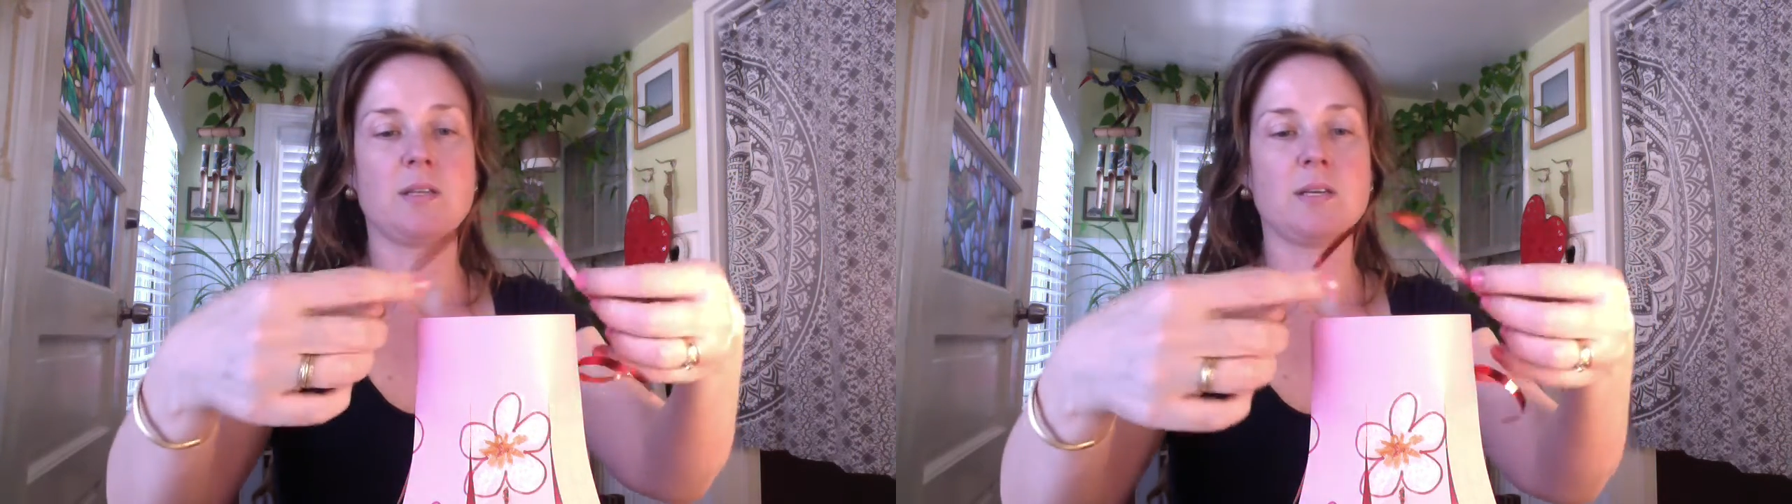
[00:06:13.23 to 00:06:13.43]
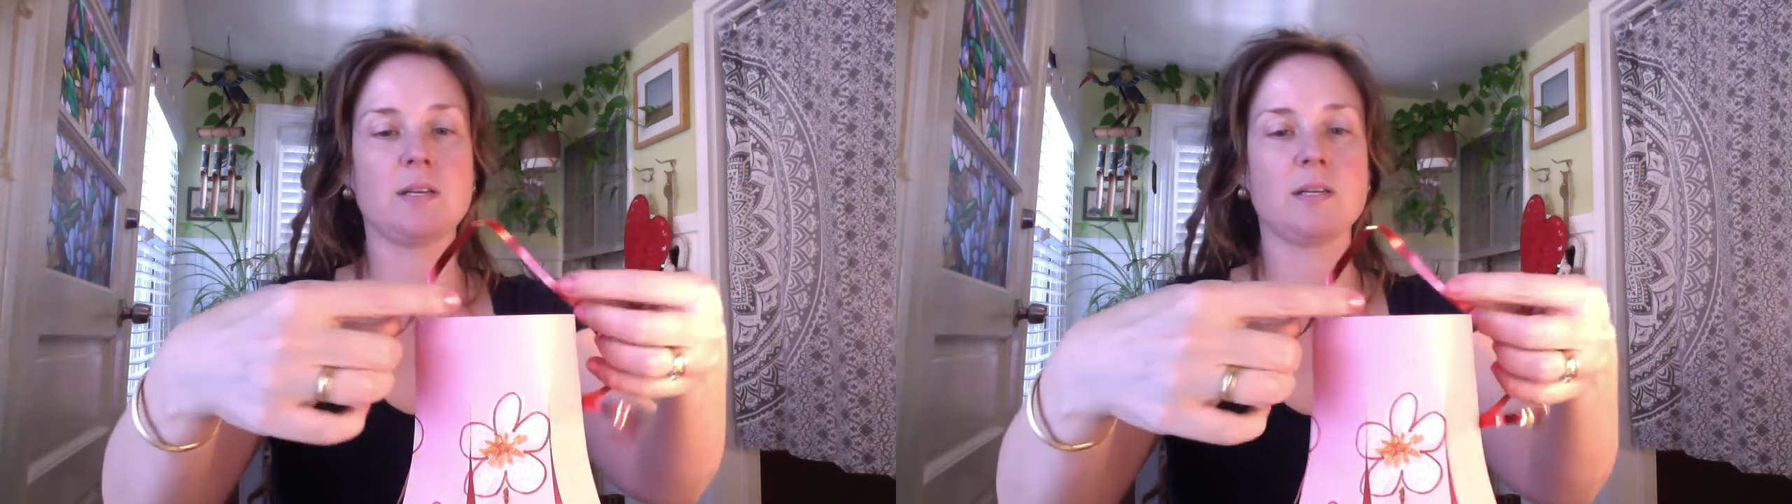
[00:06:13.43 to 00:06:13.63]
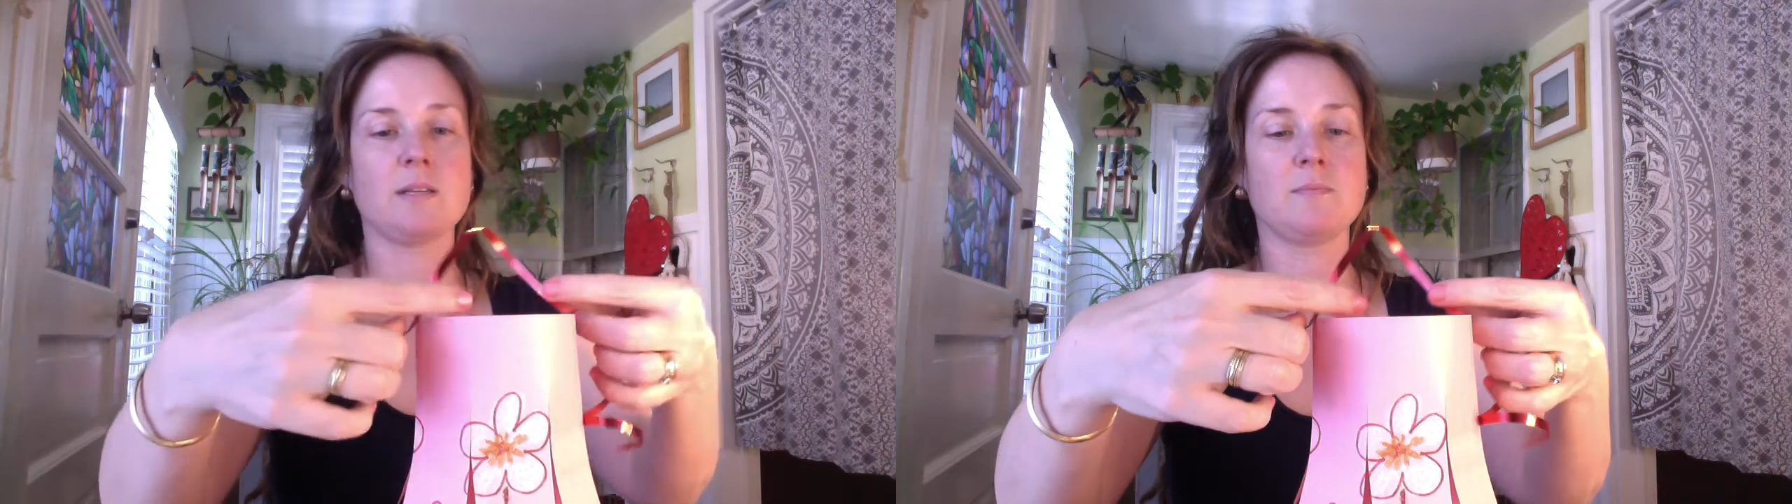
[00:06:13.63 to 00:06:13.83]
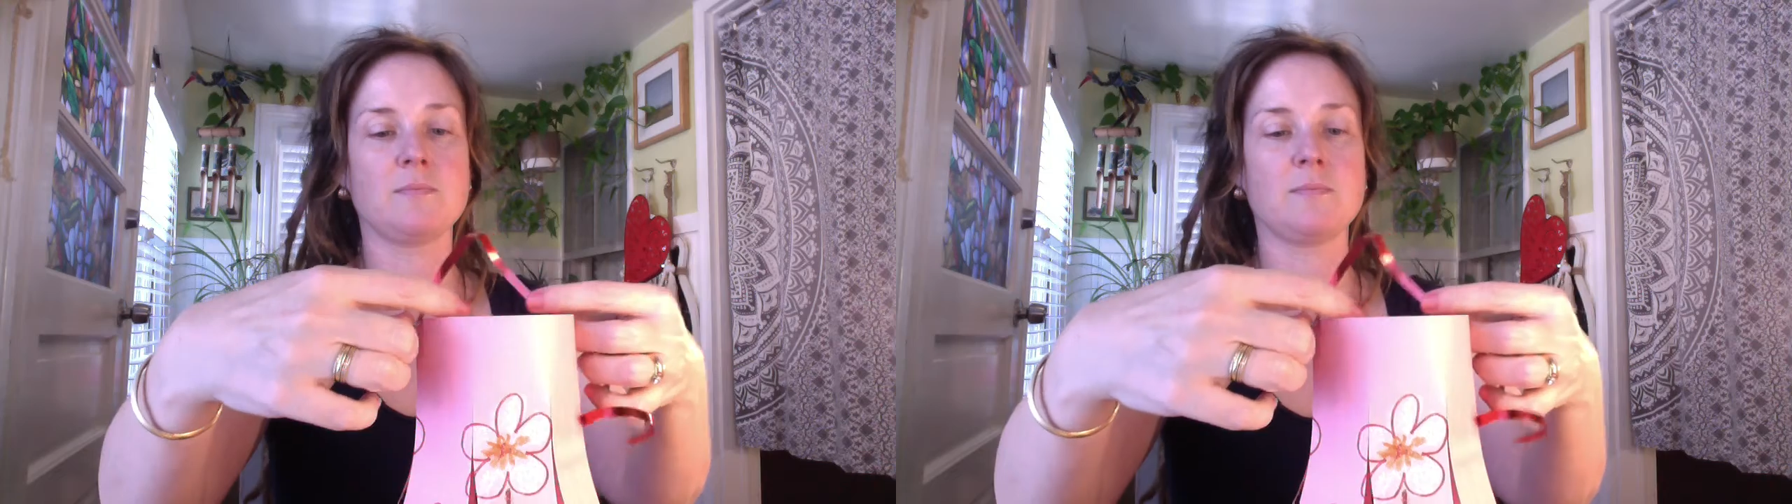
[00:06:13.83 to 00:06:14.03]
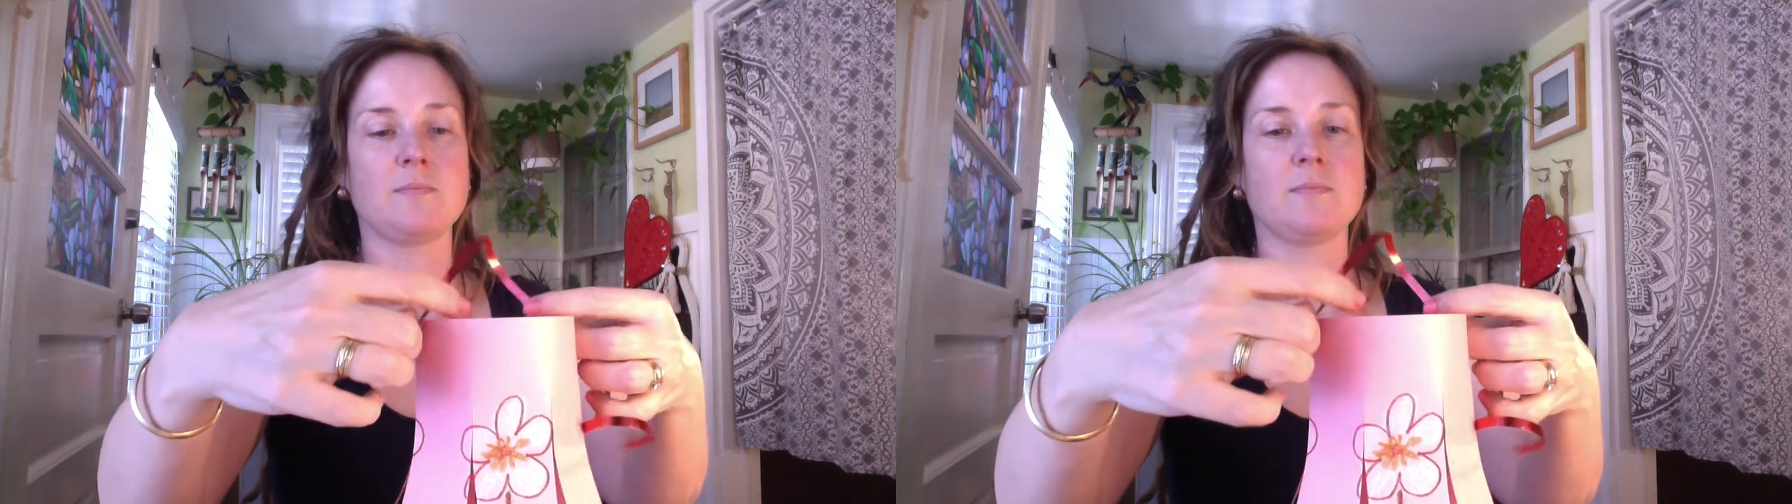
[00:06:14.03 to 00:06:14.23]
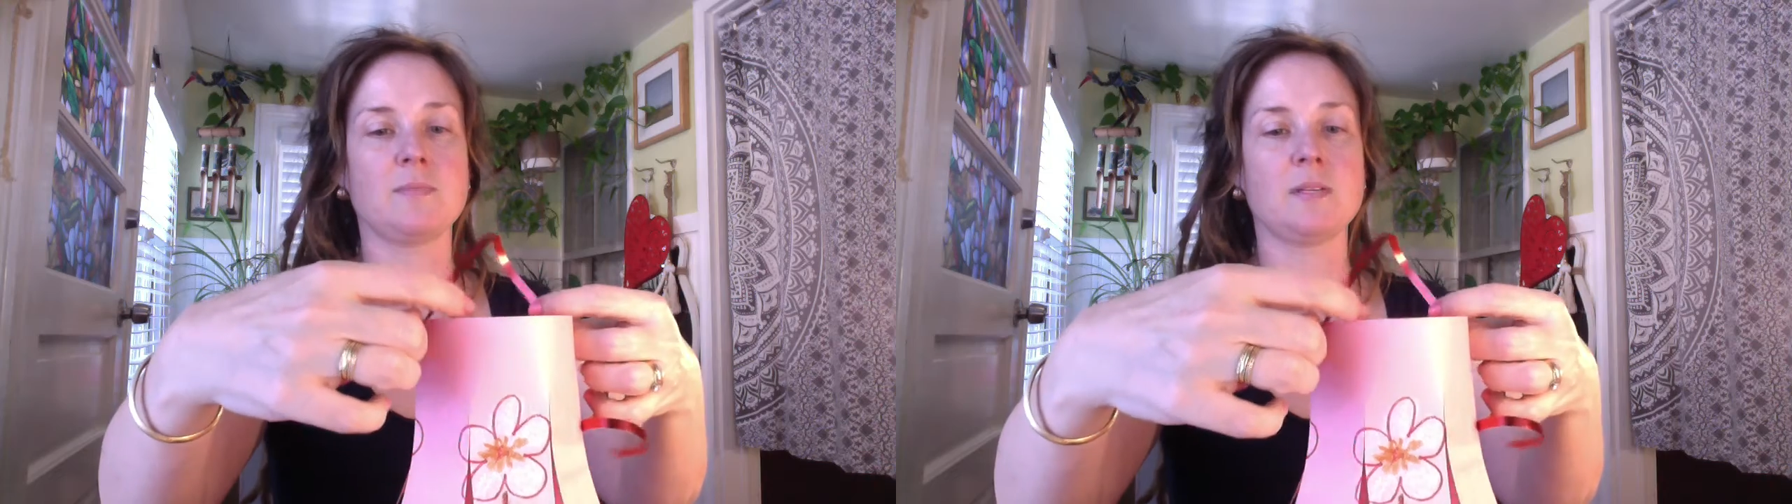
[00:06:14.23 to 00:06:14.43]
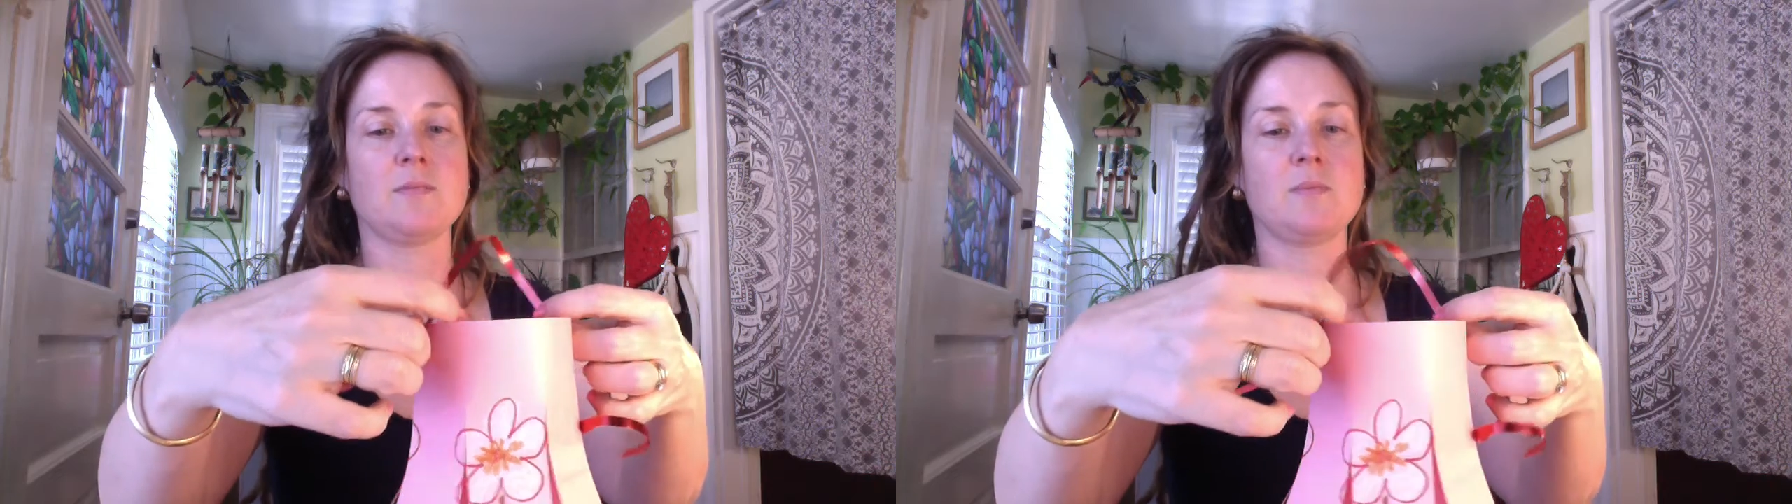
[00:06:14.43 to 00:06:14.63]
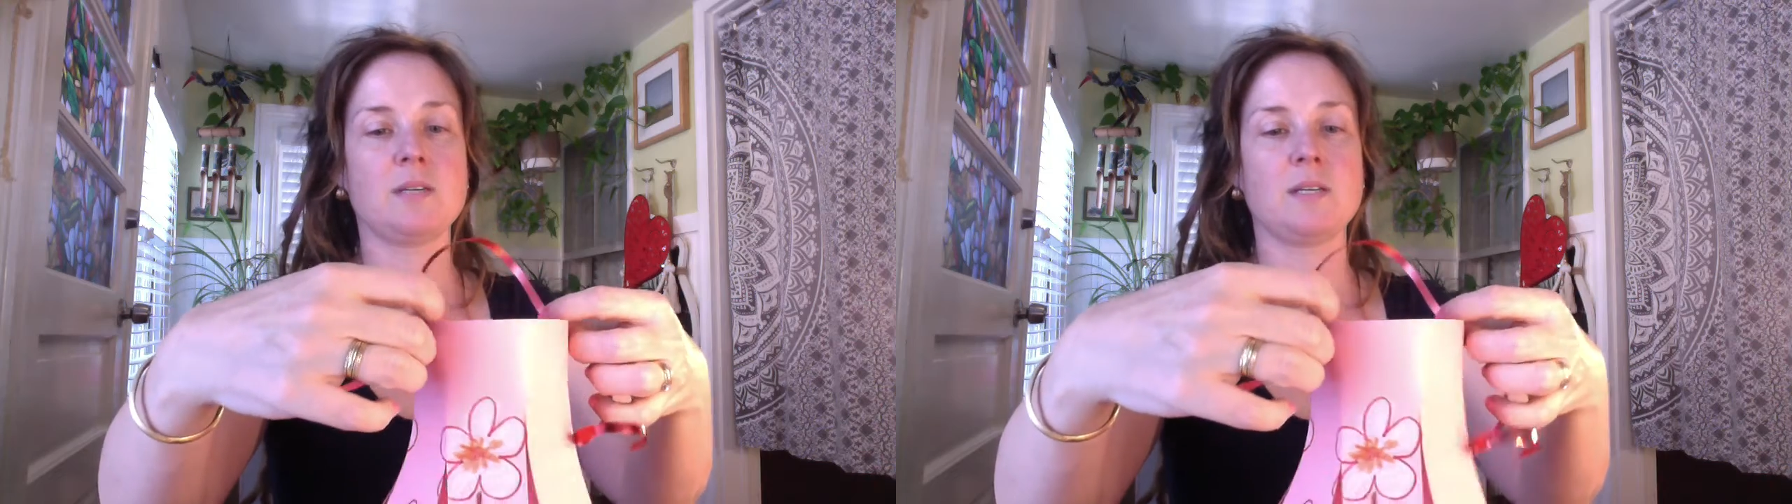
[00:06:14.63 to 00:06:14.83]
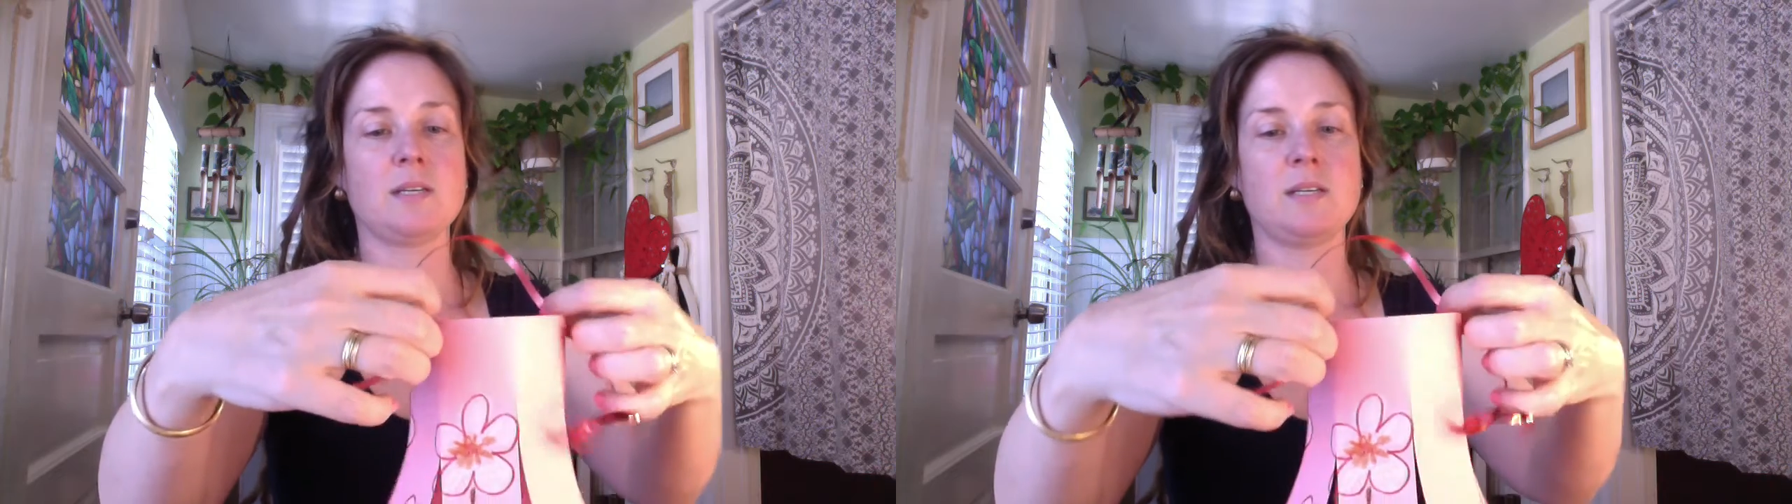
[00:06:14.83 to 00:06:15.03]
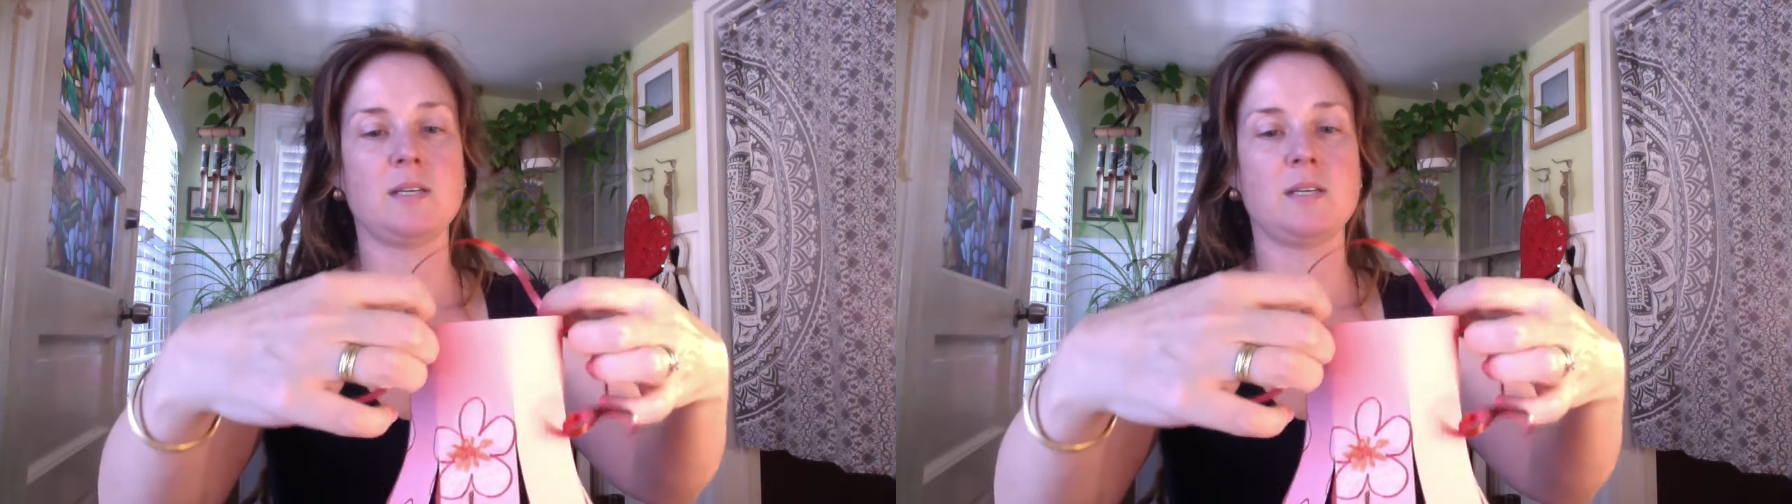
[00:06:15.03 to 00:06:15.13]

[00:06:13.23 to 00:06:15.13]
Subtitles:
And then I want it